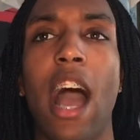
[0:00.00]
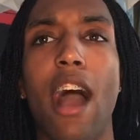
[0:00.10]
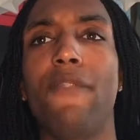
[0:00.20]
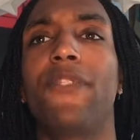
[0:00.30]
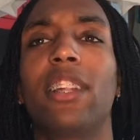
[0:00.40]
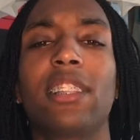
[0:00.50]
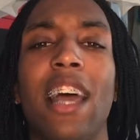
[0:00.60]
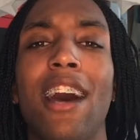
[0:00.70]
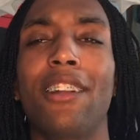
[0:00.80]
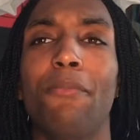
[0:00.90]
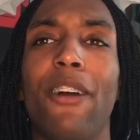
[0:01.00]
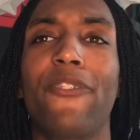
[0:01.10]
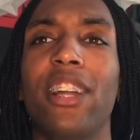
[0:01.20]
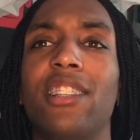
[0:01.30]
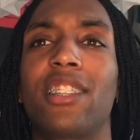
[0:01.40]
I'm feeling down, and my
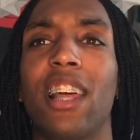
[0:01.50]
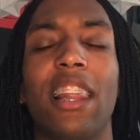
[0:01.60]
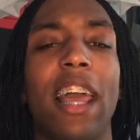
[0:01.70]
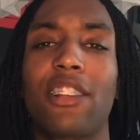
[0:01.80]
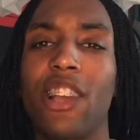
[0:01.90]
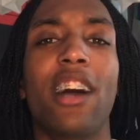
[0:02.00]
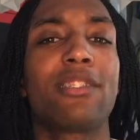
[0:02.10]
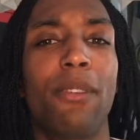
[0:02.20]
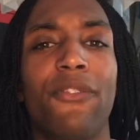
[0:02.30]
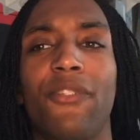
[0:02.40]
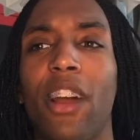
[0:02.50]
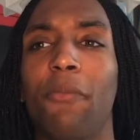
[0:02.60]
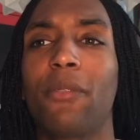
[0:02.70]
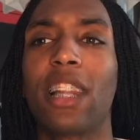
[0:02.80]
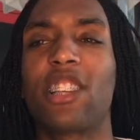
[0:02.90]
friends, like, shout out to my friend for
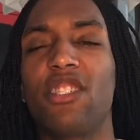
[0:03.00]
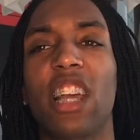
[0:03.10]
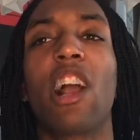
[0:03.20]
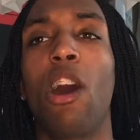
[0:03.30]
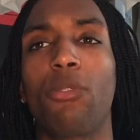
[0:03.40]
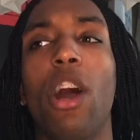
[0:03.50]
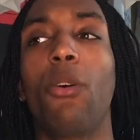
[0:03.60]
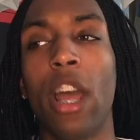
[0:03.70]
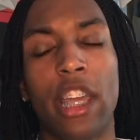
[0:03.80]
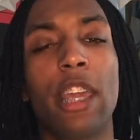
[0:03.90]
helping me, like, she's like, oh no,